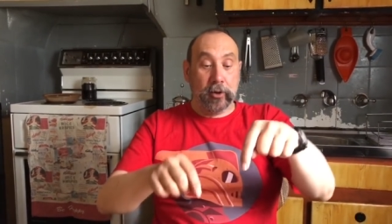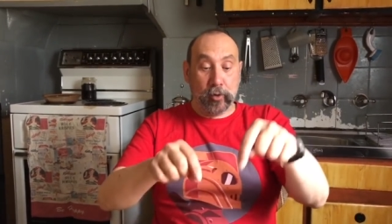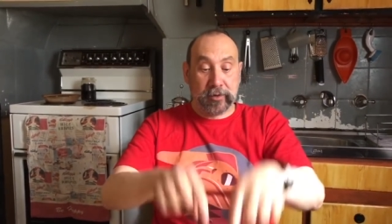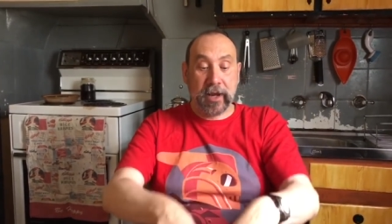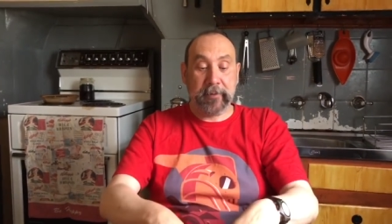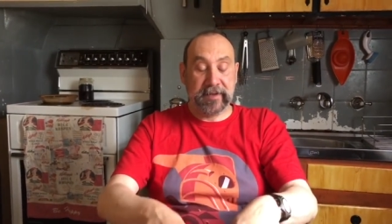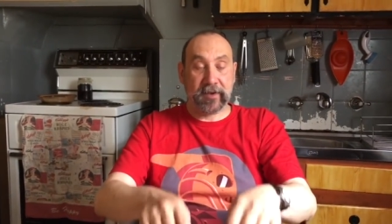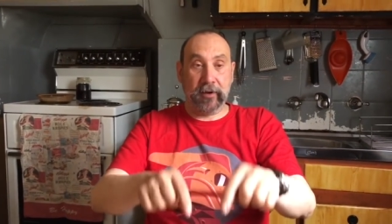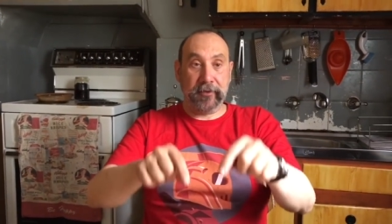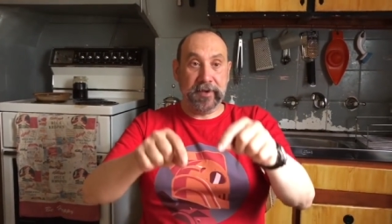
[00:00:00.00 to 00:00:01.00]
looked up his
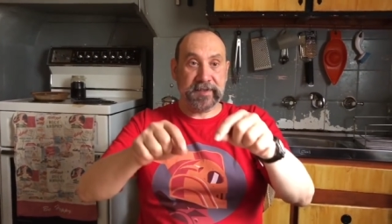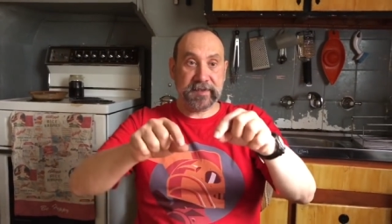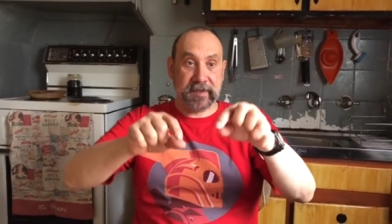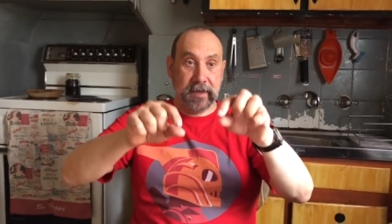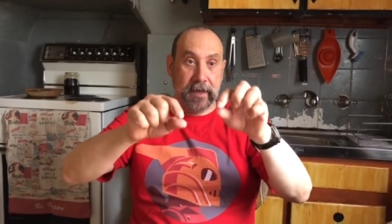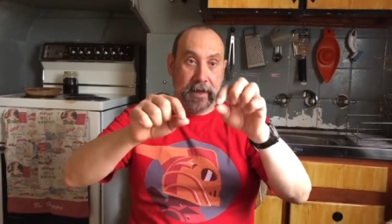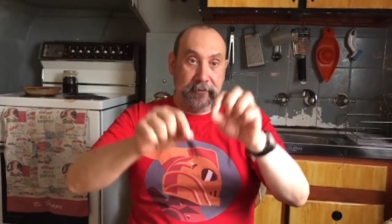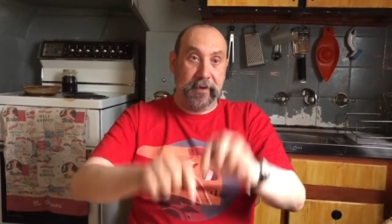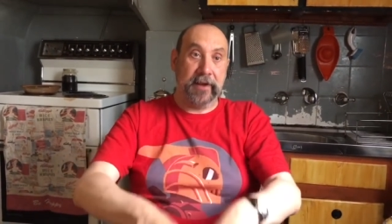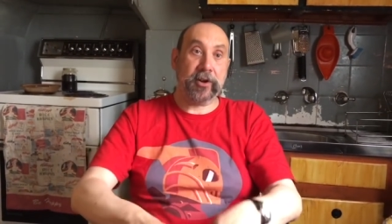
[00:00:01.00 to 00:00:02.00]
office and
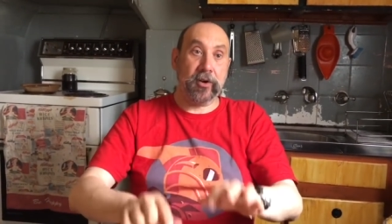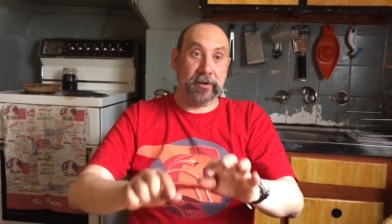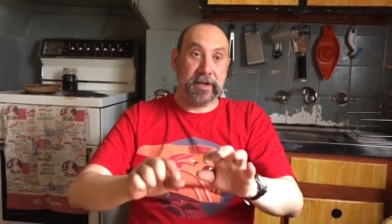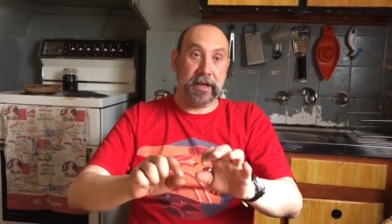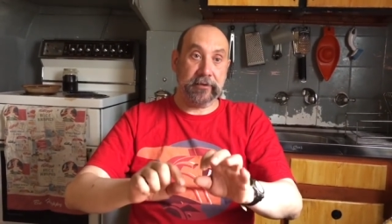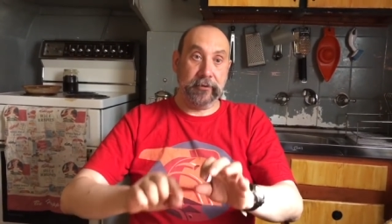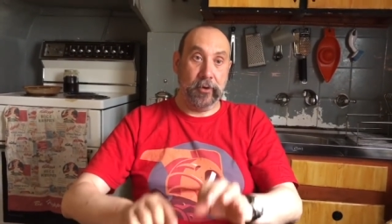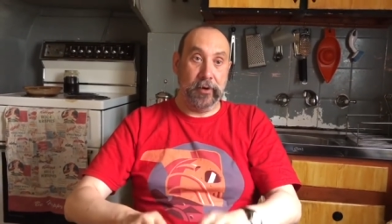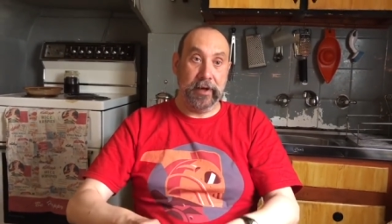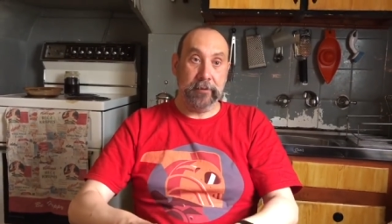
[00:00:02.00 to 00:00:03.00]
found a contact
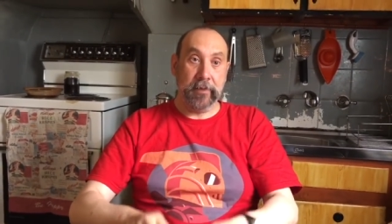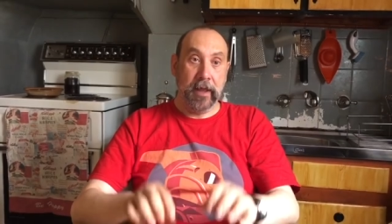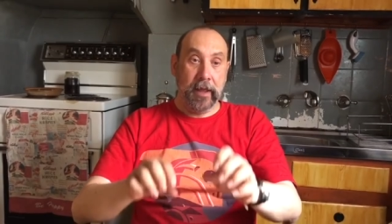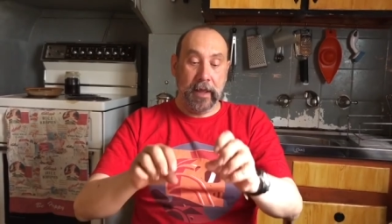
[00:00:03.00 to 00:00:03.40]
for him.